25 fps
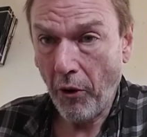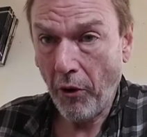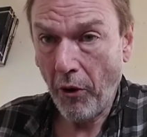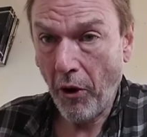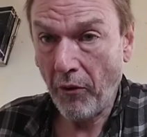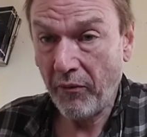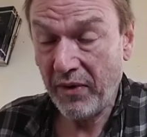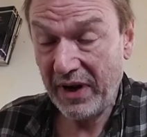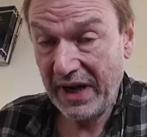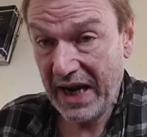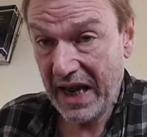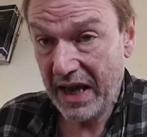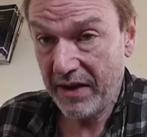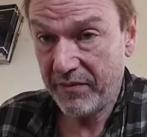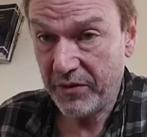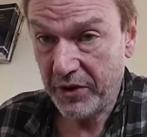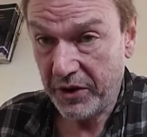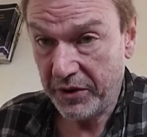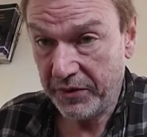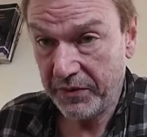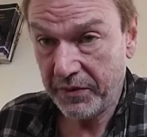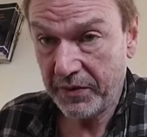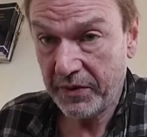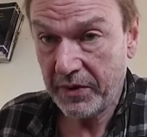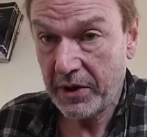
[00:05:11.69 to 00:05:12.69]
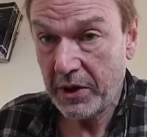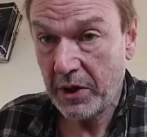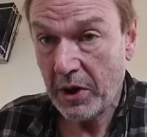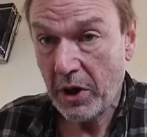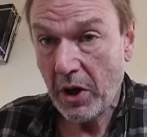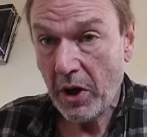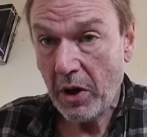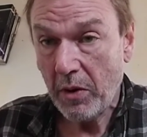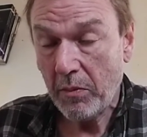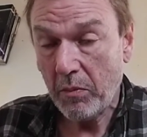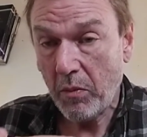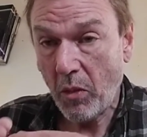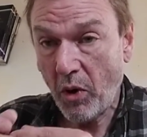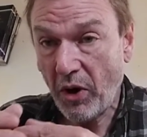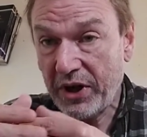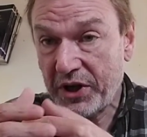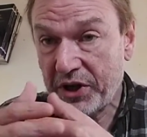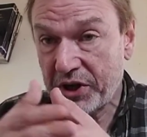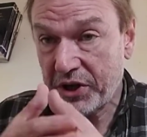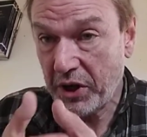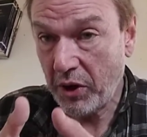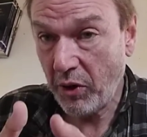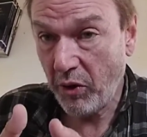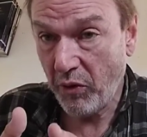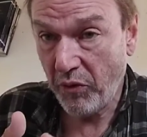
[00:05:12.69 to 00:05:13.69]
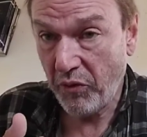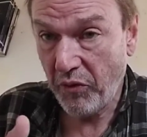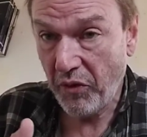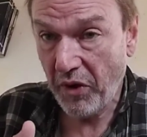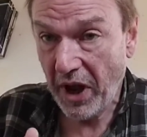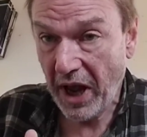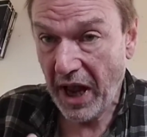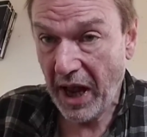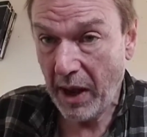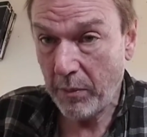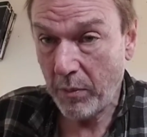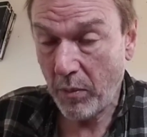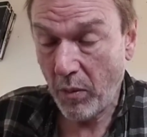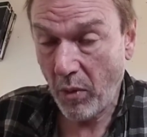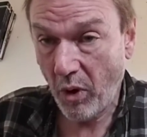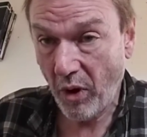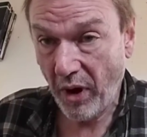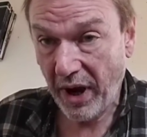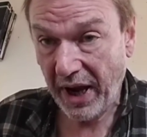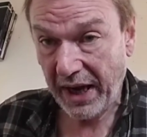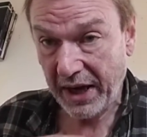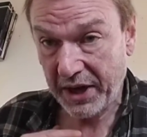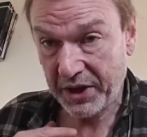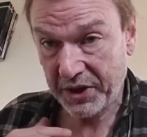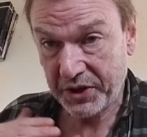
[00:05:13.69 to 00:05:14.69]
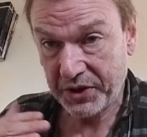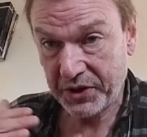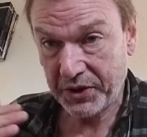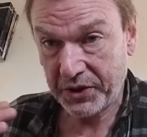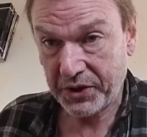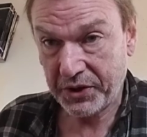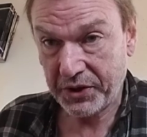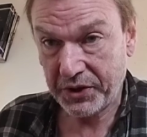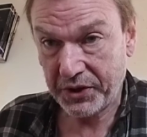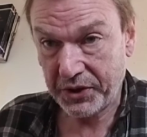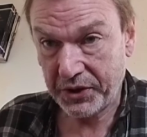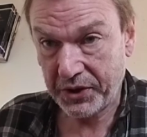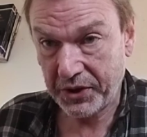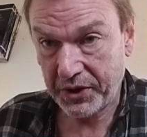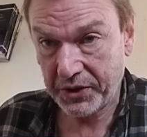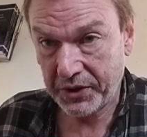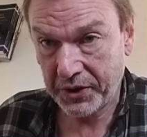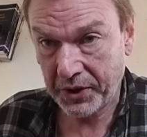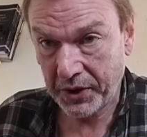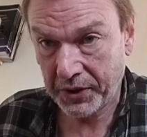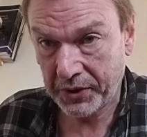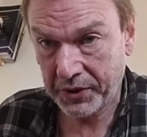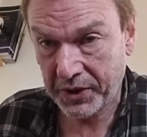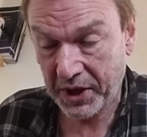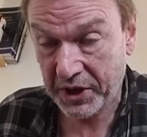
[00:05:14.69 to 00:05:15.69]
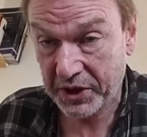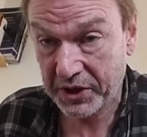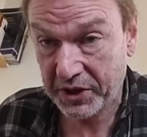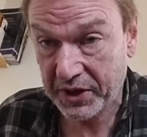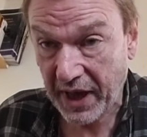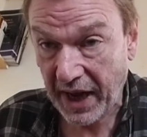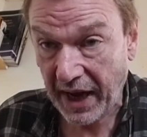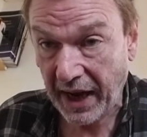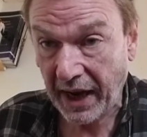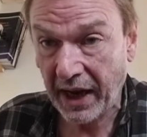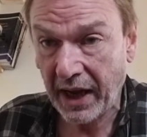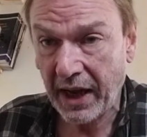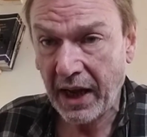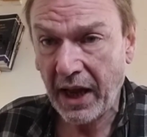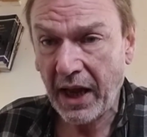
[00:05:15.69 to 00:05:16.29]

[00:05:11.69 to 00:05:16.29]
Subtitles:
of 11, myself and my sister,